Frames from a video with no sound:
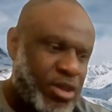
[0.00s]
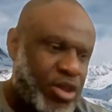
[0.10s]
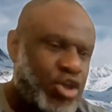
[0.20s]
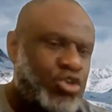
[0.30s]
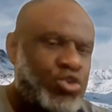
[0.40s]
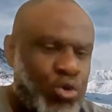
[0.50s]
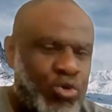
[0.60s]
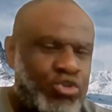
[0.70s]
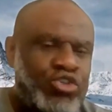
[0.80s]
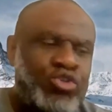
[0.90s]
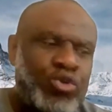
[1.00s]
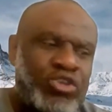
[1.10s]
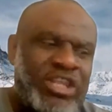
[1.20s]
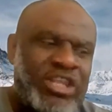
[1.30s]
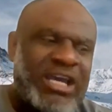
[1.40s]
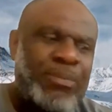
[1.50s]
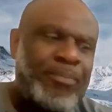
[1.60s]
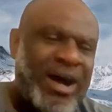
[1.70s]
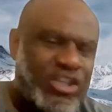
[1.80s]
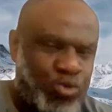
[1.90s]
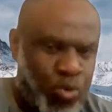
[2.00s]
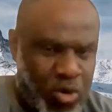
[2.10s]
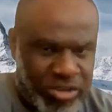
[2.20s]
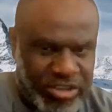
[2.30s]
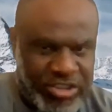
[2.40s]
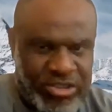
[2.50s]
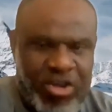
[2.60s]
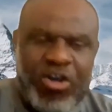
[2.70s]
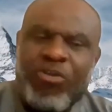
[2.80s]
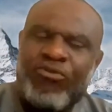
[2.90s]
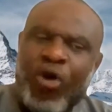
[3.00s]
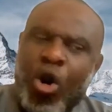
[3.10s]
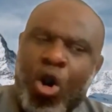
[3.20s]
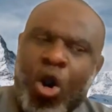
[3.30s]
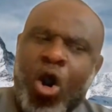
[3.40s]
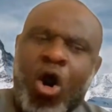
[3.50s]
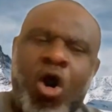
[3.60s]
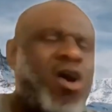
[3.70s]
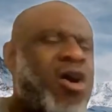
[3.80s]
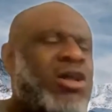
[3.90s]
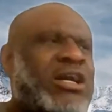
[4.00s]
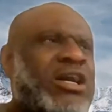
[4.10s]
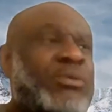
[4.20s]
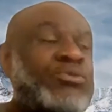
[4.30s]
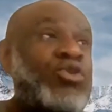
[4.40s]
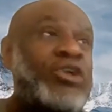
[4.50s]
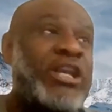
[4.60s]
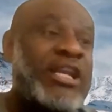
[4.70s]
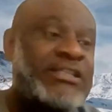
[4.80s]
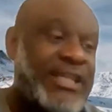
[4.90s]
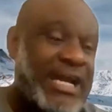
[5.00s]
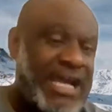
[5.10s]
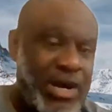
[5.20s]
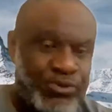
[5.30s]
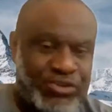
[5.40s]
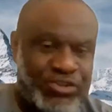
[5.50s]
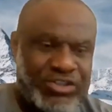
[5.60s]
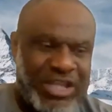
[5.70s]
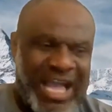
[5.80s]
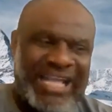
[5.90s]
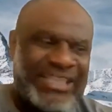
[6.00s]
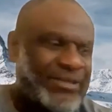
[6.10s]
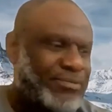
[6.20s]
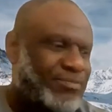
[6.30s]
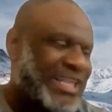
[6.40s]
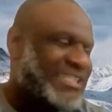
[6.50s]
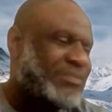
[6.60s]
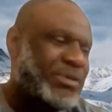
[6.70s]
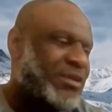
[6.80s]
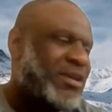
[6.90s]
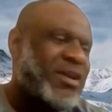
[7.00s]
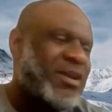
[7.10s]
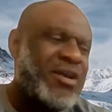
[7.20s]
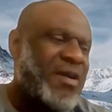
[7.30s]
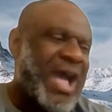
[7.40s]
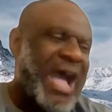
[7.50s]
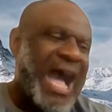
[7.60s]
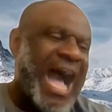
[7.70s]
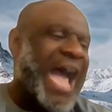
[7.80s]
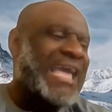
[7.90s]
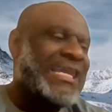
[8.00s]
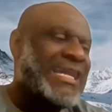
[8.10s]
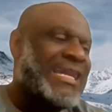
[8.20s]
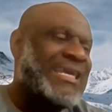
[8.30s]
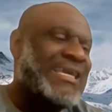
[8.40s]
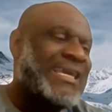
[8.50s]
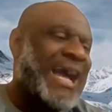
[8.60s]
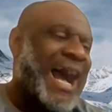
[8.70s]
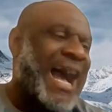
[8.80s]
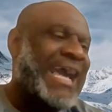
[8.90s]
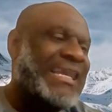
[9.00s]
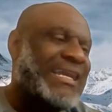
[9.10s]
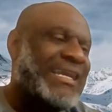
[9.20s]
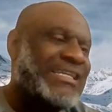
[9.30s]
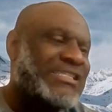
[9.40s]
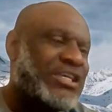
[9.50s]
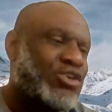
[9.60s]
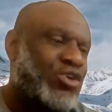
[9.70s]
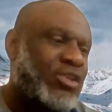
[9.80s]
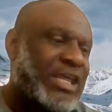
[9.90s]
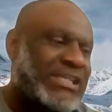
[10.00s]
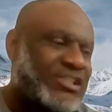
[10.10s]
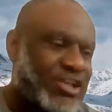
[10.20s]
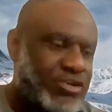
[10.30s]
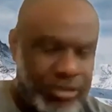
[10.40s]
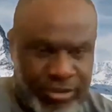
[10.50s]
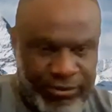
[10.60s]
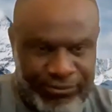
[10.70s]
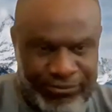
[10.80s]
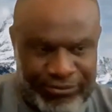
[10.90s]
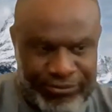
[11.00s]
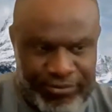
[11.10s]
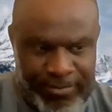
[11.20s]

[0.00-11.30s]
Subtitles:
use unique passwords for all crypto-related accounts and let it be highly secured and secretive.